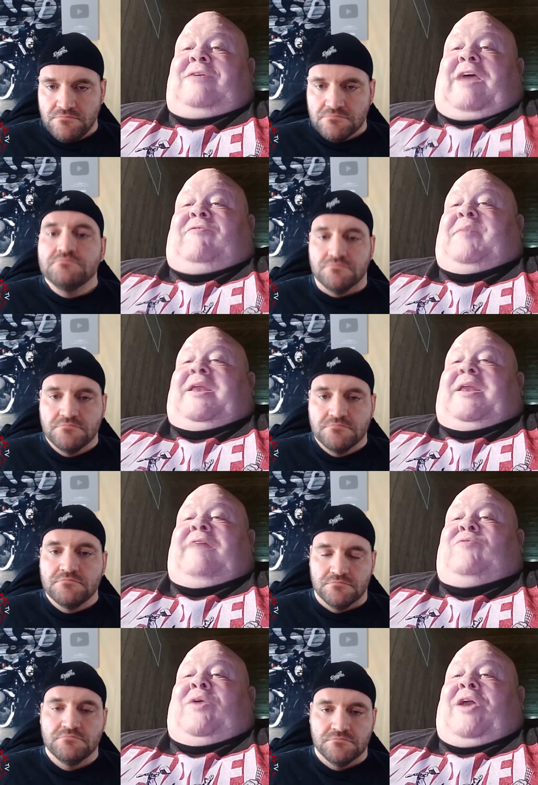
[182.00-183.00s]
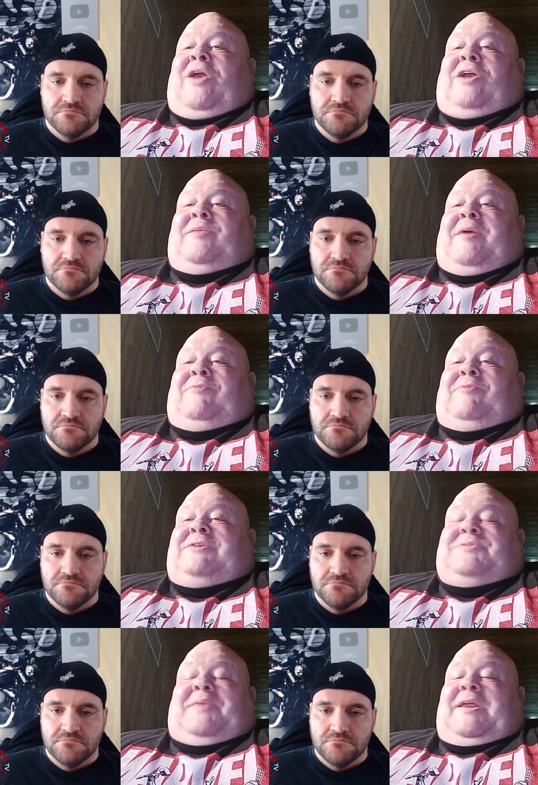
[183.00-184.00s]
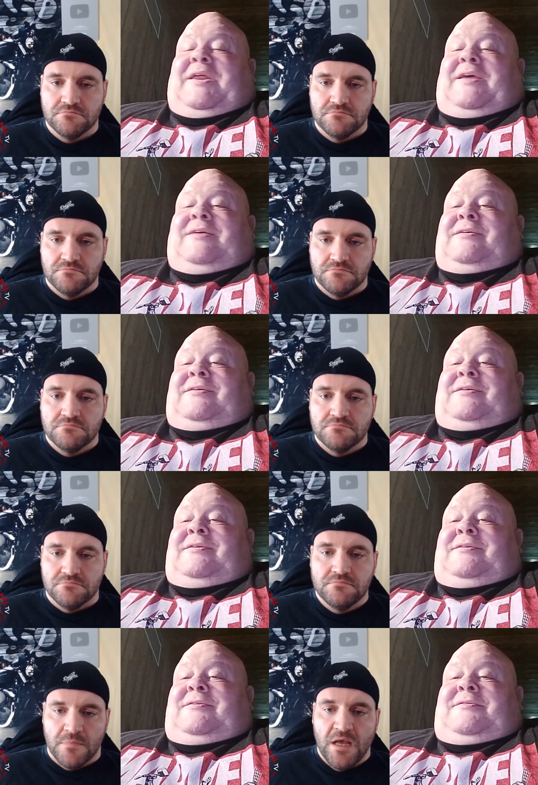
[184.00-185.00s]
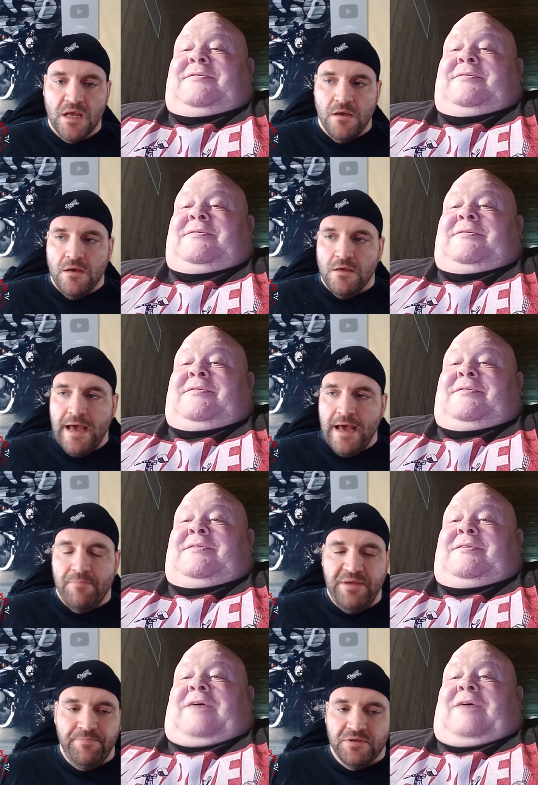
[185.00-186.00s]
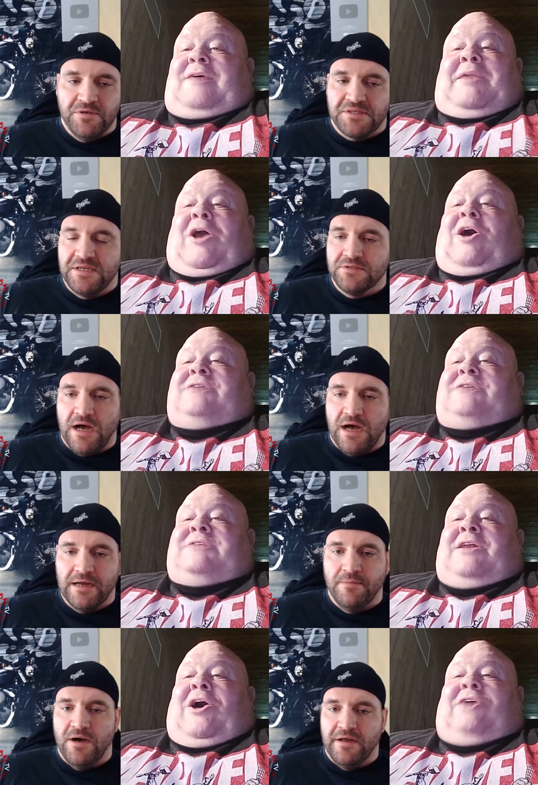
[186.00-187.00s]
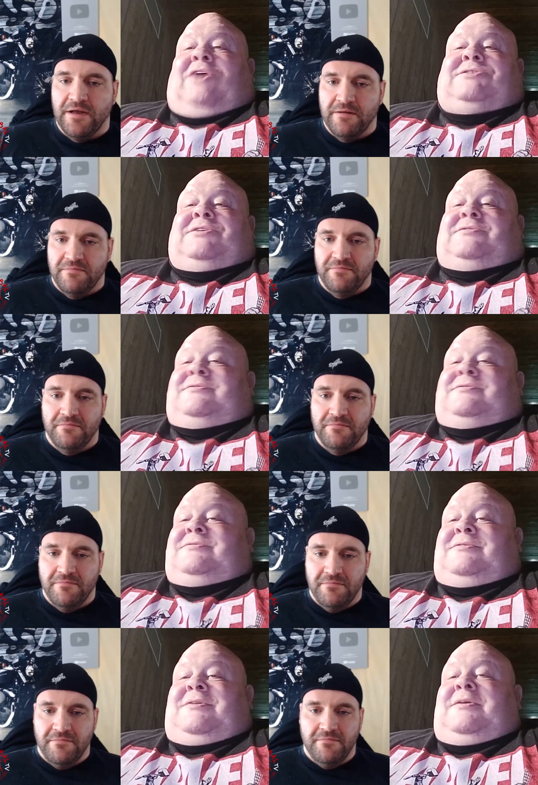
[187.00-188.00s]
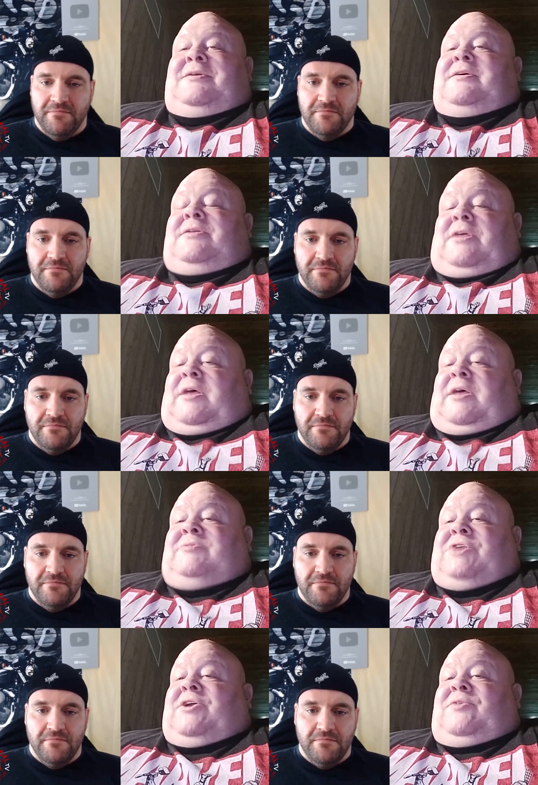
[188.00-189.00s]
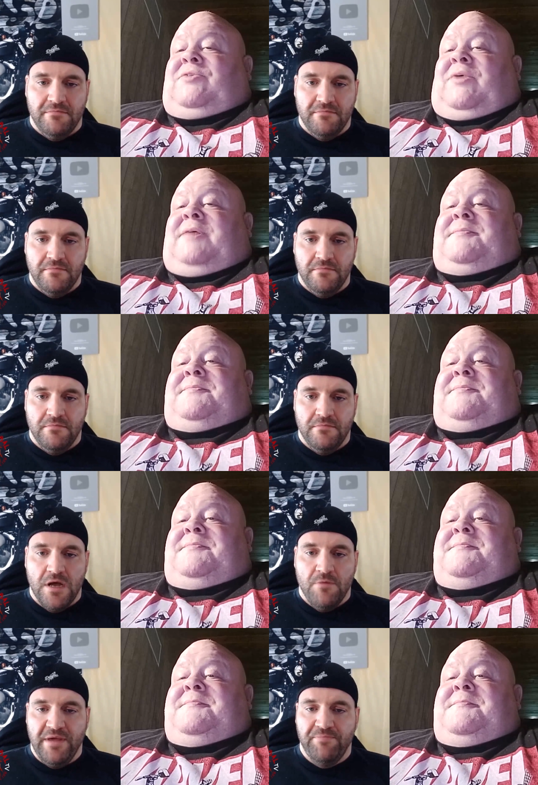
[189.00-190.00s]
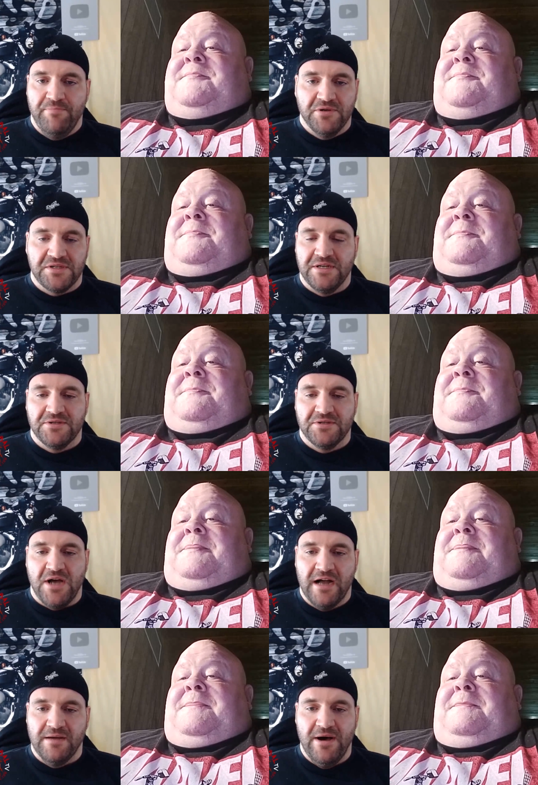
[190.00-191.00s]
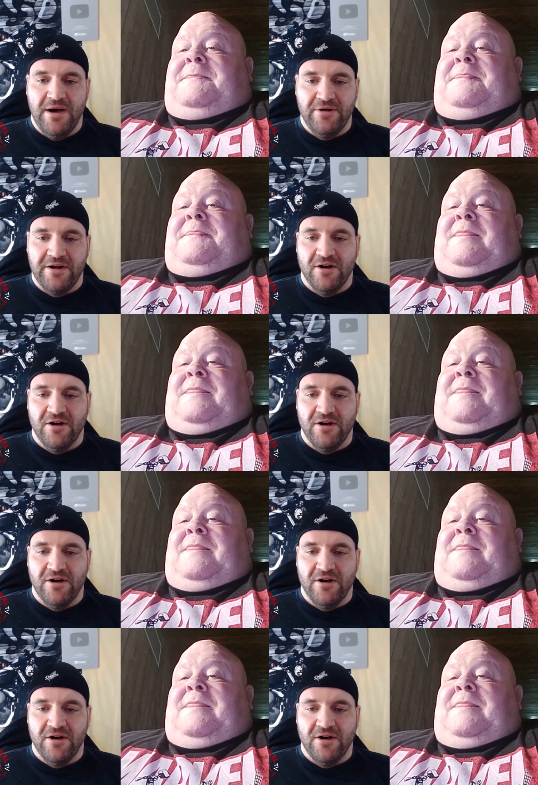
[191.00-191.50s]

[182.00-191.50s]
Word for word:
Speaker 1: Everybody loved when I knocked him out at WrestleMania.
Speaker 2: Yeah, people still talk about it. I'm sorry, do what? People still talk about it